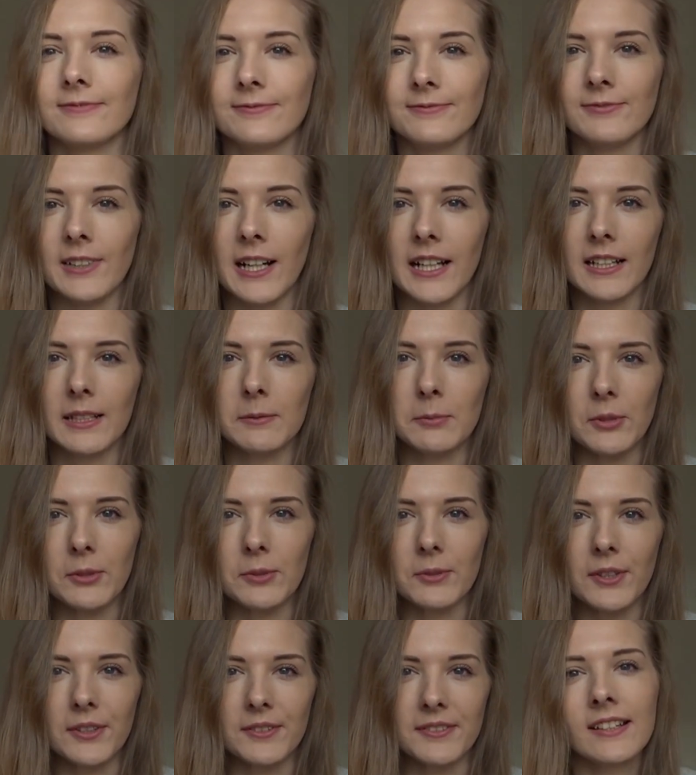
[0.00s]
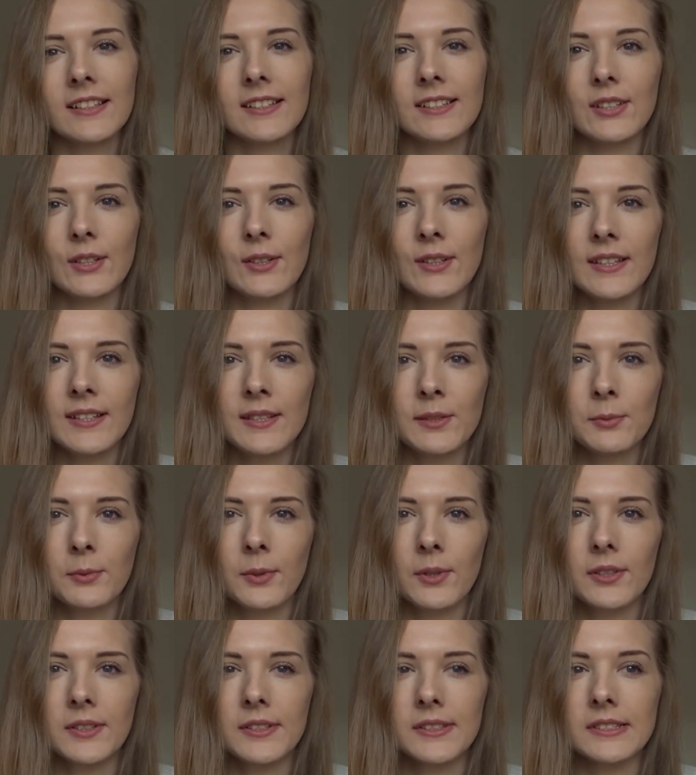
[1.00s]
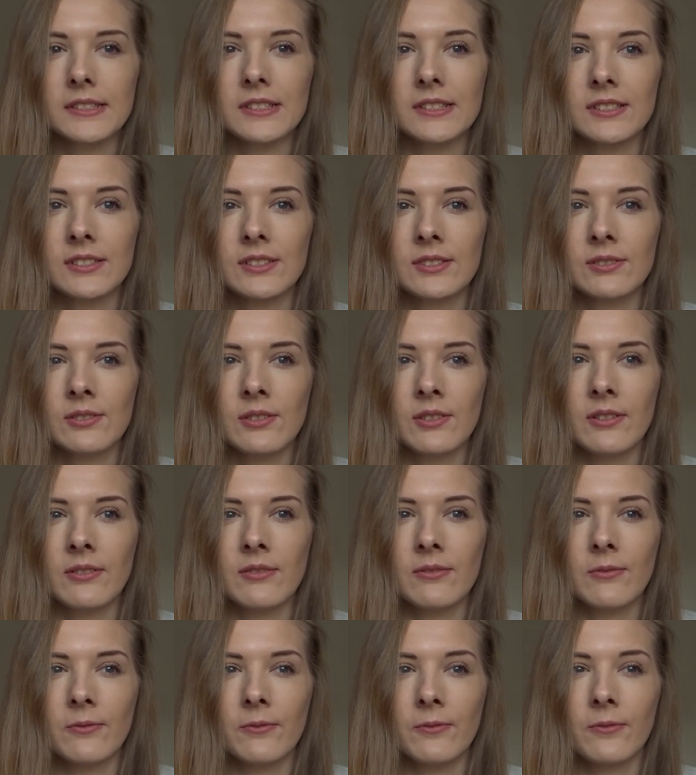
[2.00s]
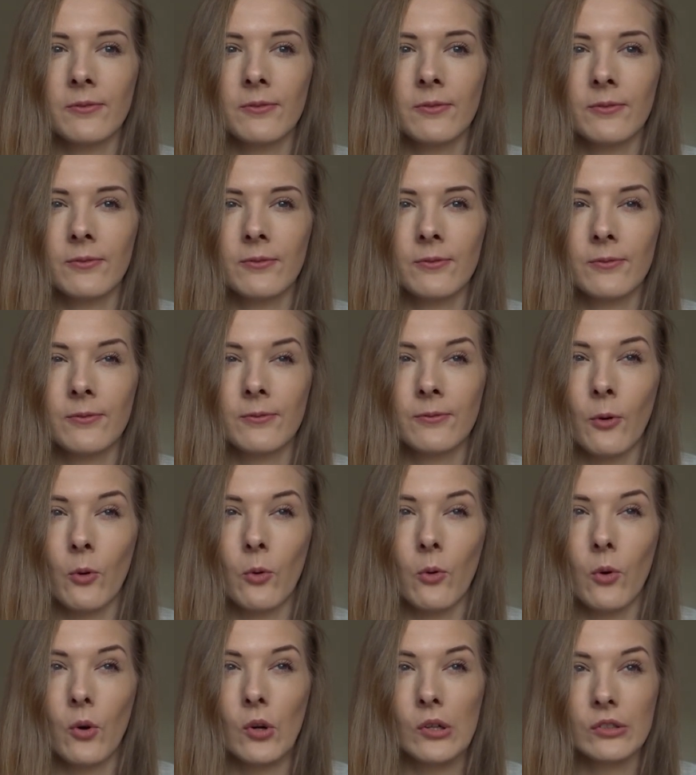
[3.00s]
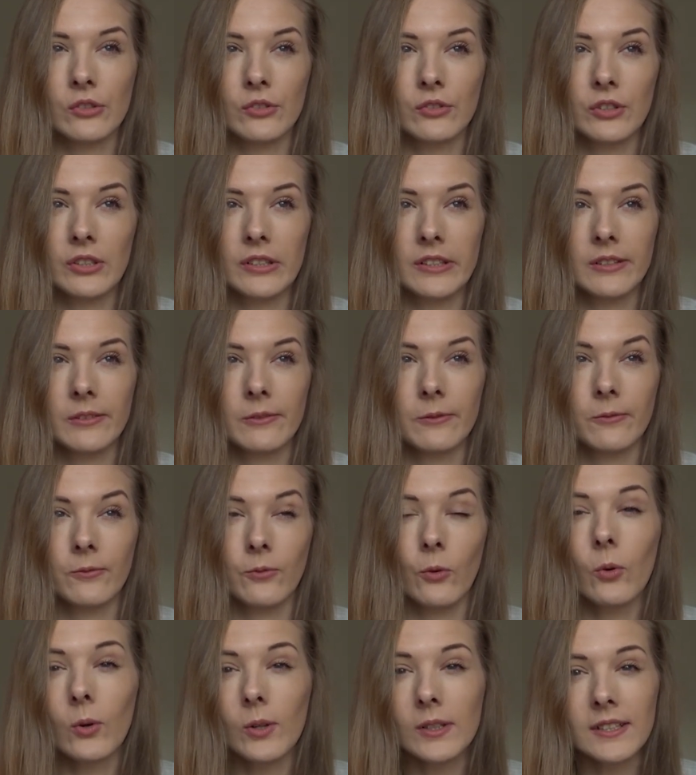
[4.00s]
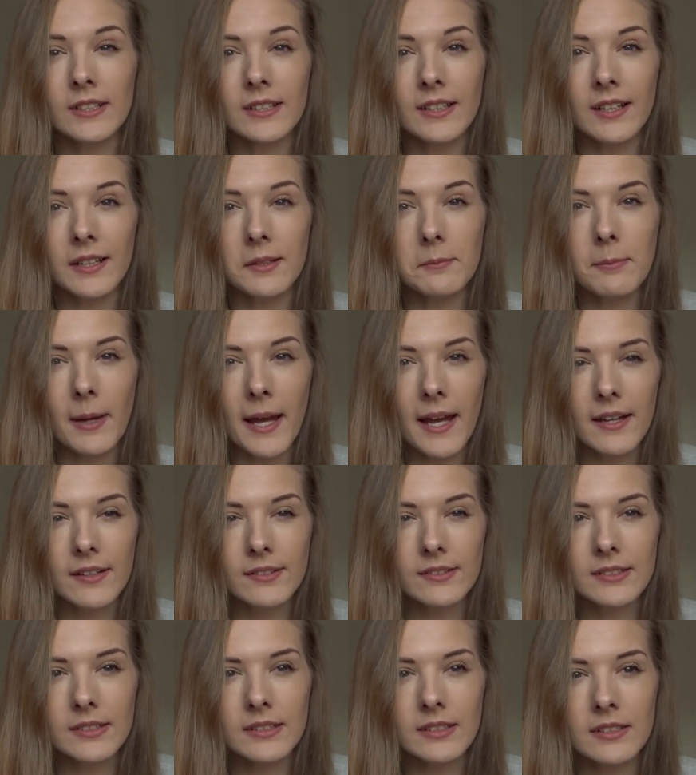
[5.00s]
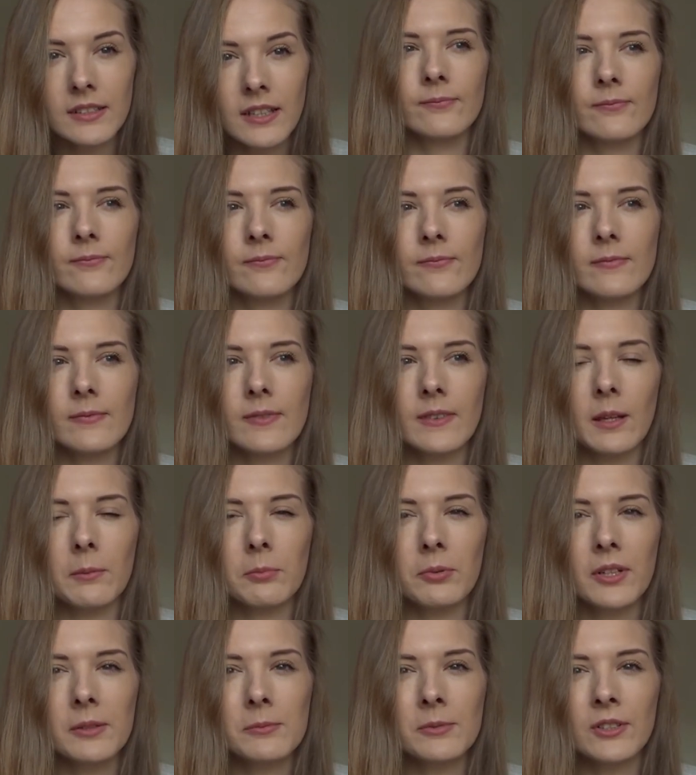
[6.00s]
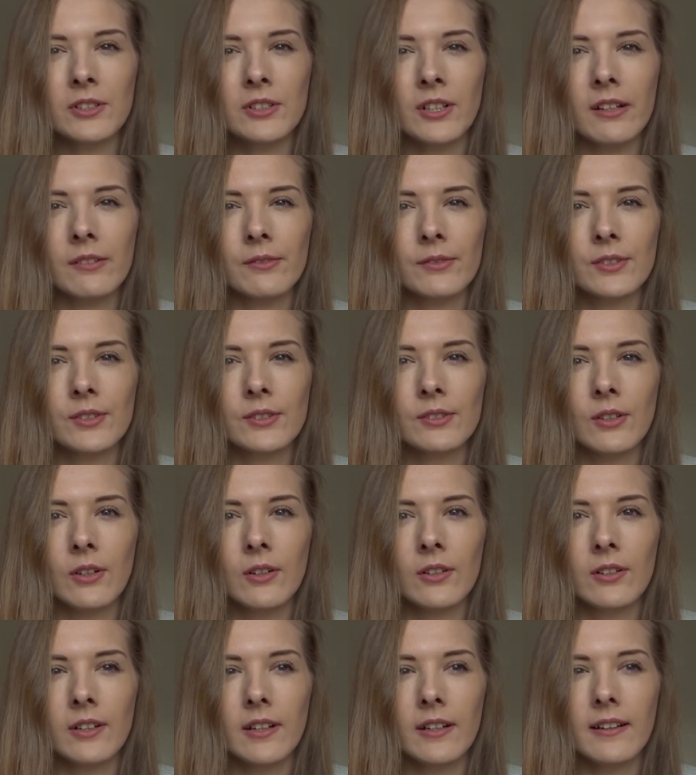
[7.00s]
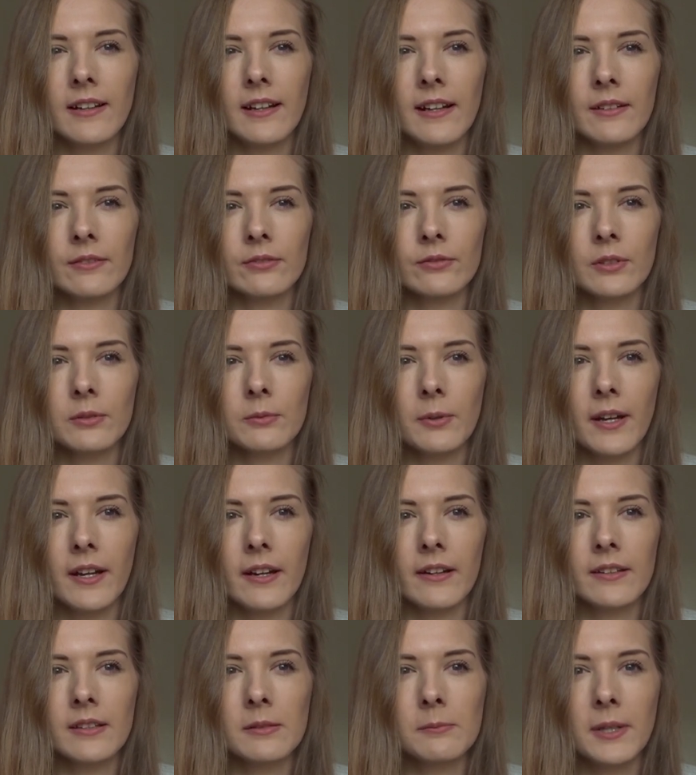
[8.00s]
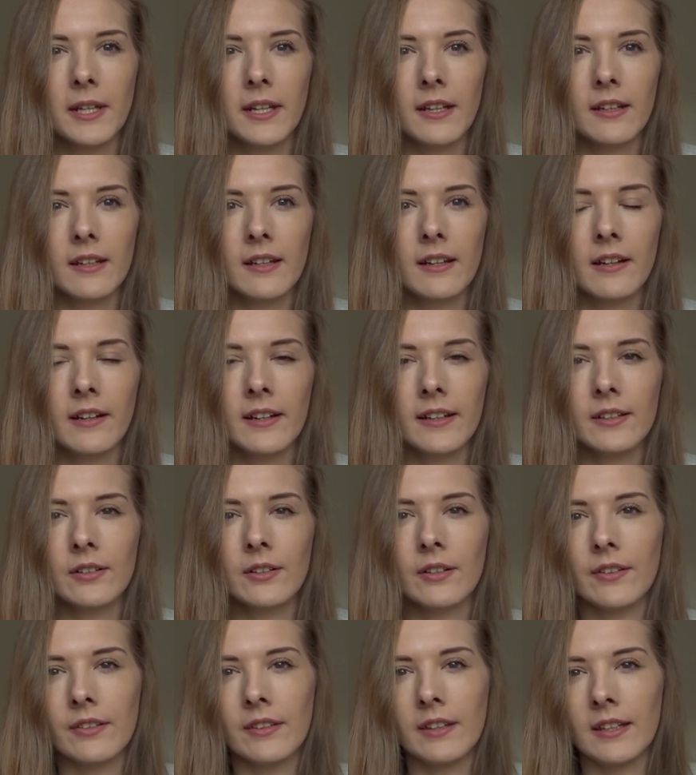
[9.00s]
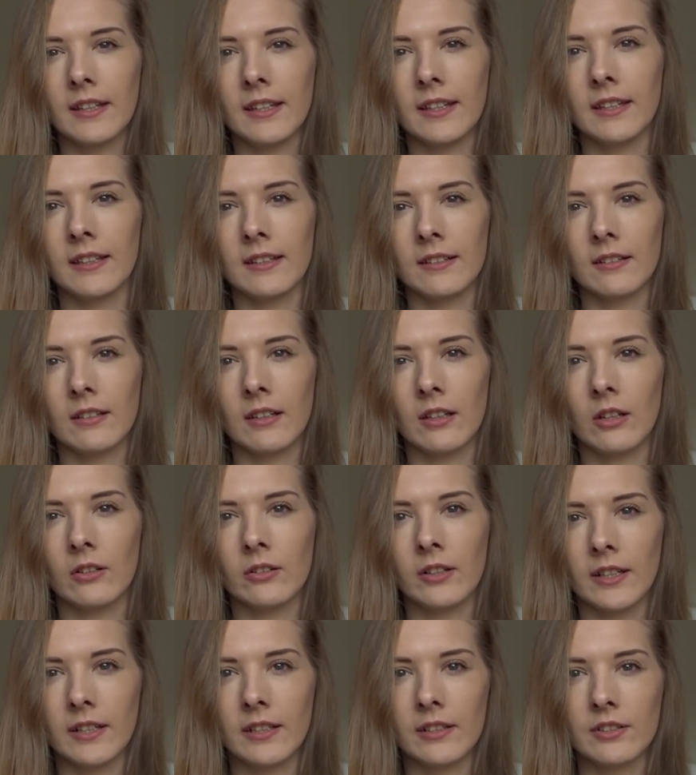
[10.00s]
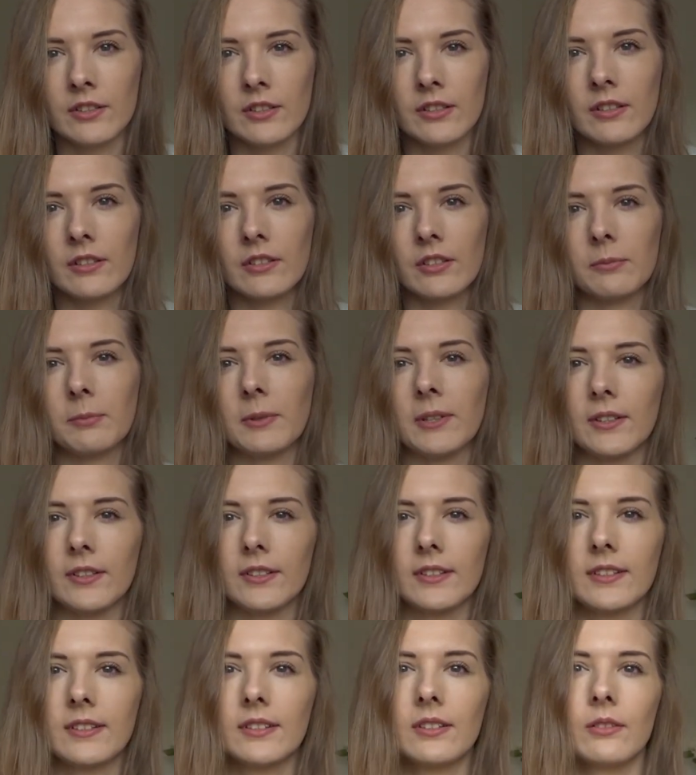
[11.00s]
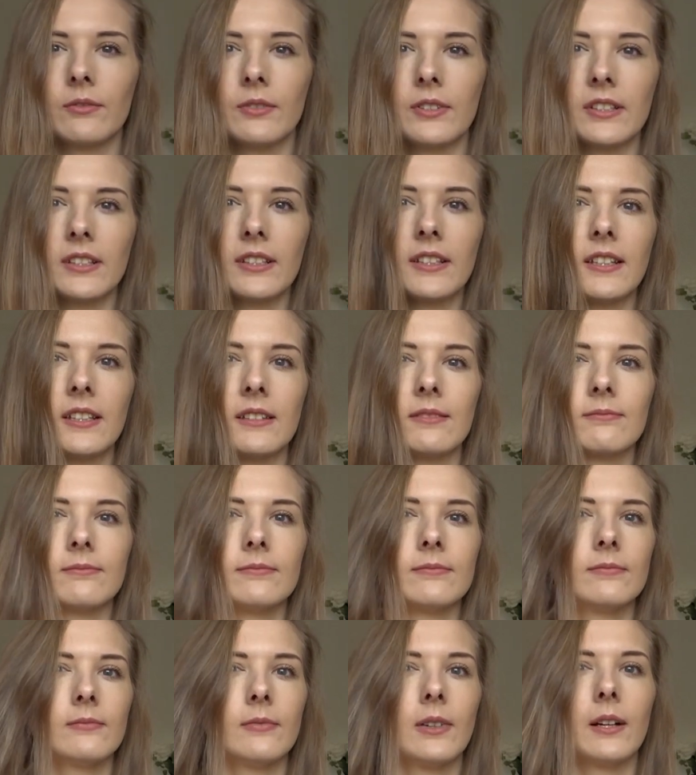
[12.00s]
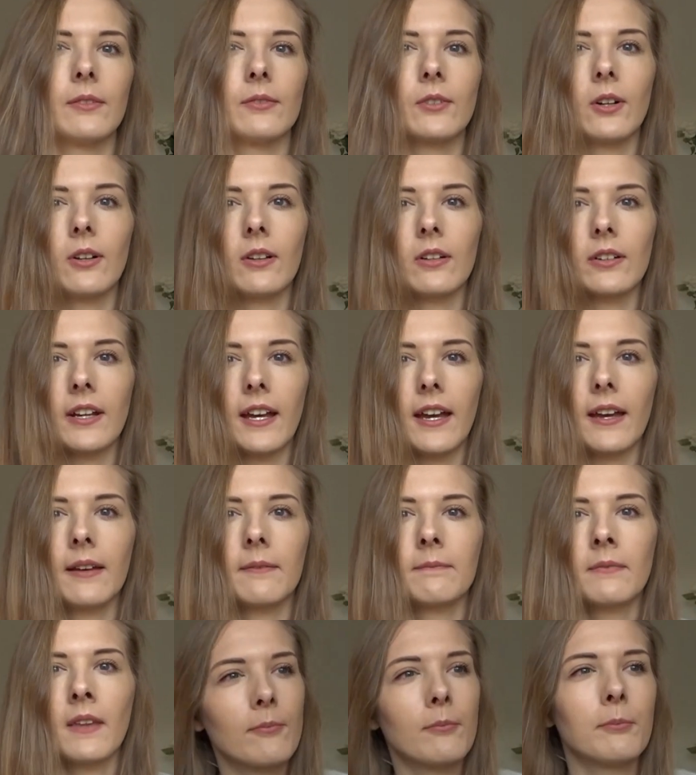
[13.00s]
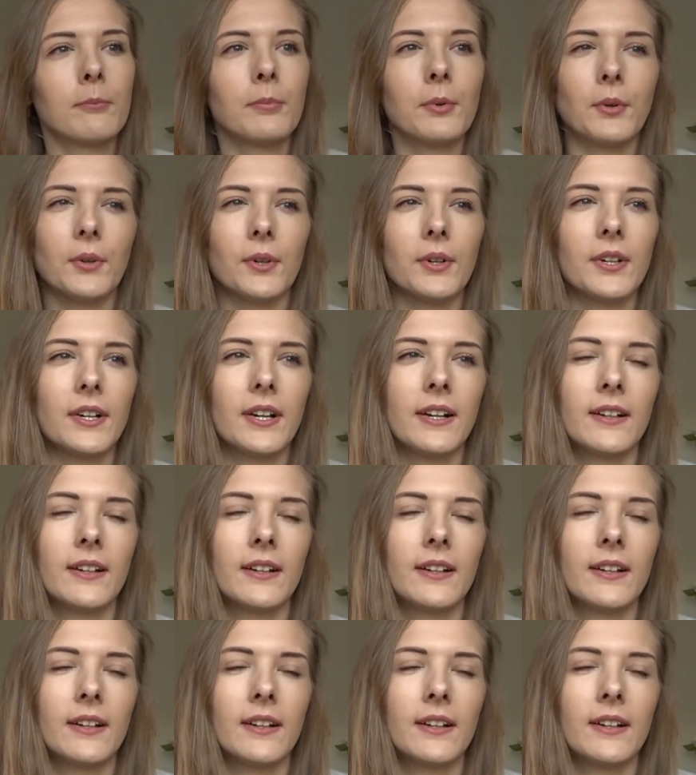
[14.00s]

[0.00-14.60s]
finally bought one. So this was £449. They're pretty much out of stock everywhere at the minute. I got the long edition just because obviously I've got long hair, but